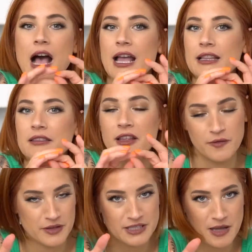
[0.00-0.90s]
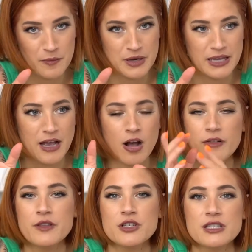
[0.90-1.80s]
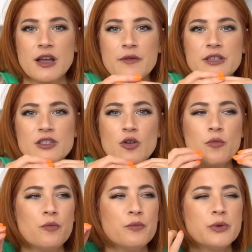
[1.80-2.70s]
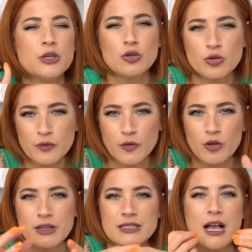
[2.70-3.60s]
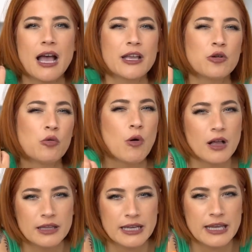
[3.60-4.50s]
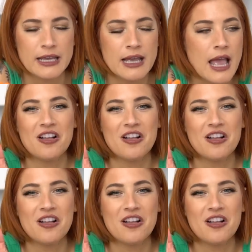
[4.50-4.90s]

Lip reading: I love this company. All of their stuff is so beautiful. It's high quality.